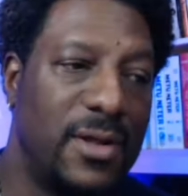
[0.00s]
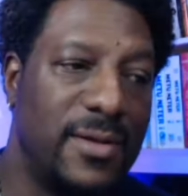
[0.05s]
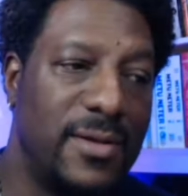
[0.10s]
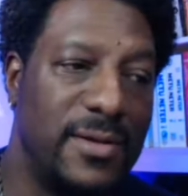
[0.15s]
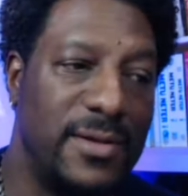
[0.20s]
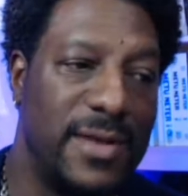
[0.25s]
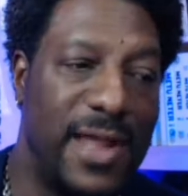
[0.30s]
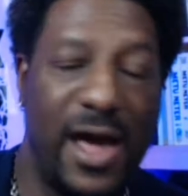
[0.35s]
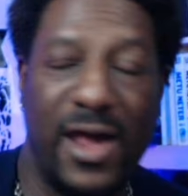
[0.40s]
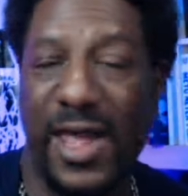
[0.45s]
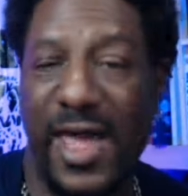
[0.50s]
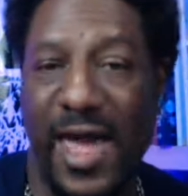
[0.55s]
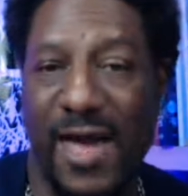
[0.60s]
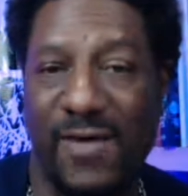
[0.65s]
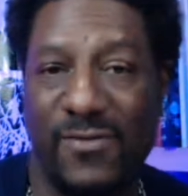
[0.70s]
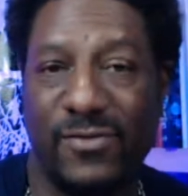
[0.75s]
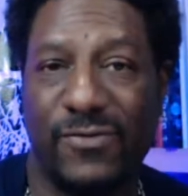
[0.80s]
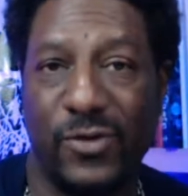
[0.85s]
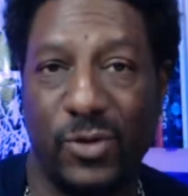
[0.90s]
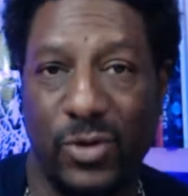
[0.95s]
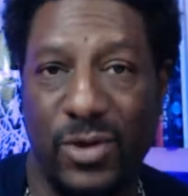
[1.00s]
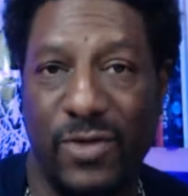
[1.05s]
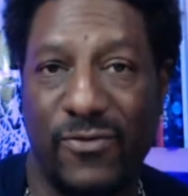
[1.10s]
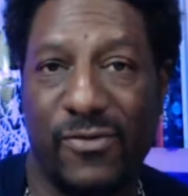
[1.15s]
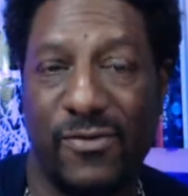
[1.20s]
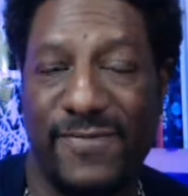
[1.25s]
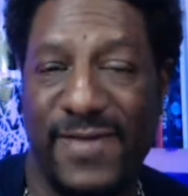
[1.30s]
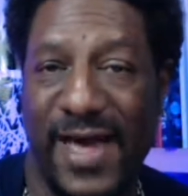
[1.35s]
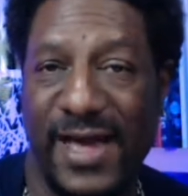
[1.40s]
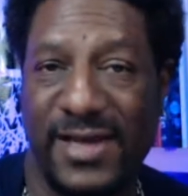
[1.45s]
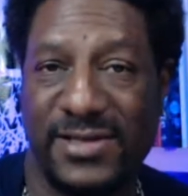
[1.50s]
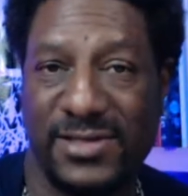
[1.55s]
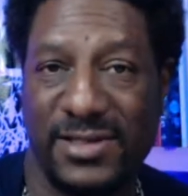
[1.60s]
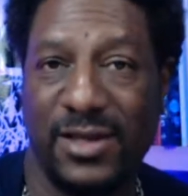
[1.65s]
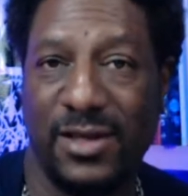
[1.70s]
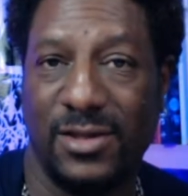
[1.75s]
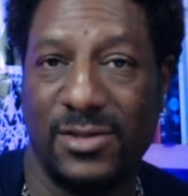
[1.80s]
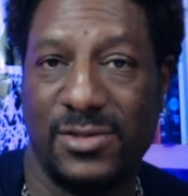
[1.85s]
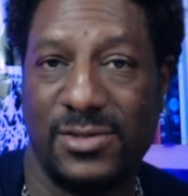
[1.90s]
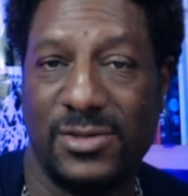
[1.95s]
Now they have a few different
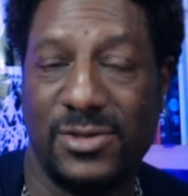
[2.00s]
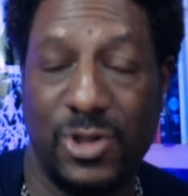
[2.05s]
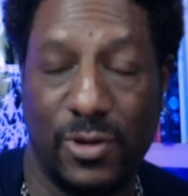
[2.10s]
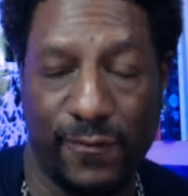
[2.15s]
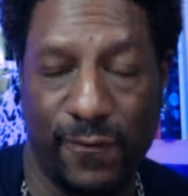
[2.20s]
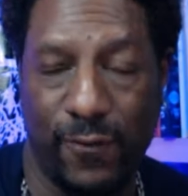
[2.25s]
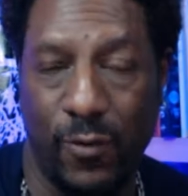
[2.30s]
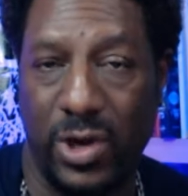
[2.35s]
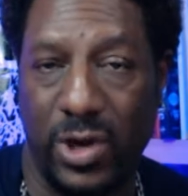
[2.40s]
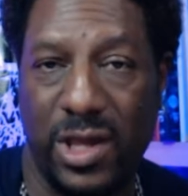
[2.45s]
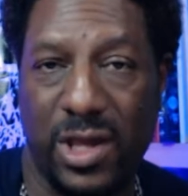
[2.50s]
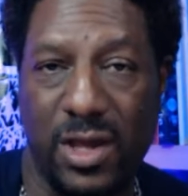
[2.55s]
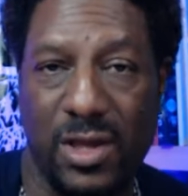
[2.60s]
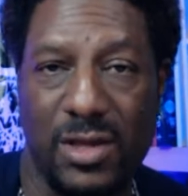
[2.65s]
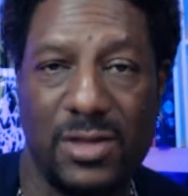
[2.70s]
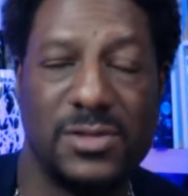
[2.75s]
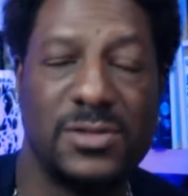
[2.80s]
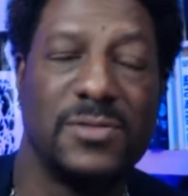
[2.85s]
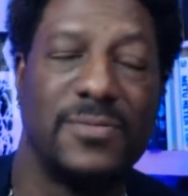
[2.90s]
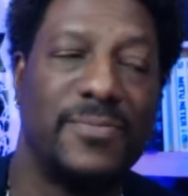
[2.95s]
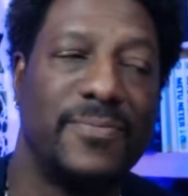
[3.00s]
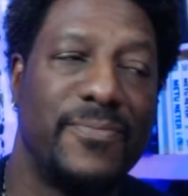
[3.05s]
vaccines. Took 40 years.